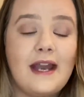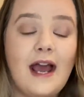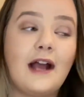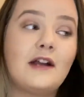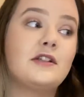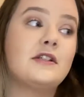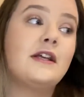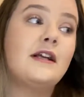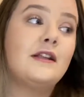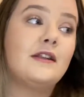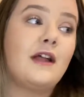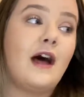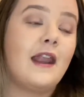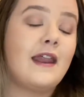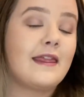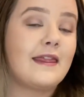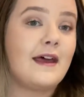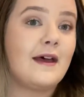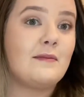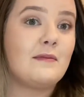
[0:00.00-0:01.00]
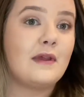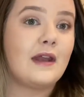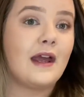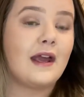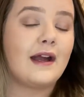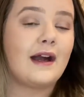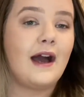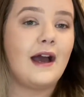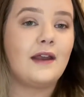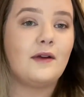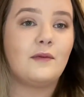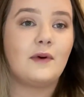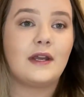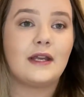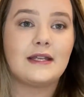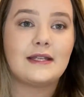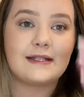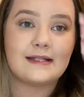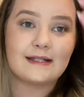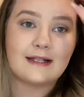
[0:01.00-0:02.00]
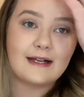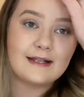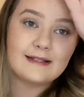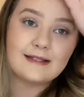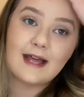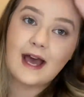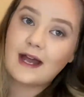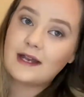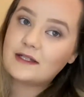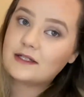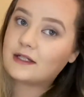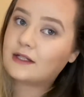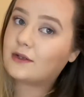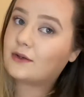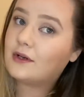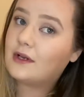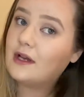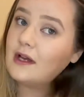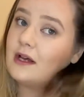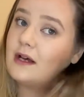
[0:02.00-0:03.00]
actually a lot of them, and I kind of want to discuss that too.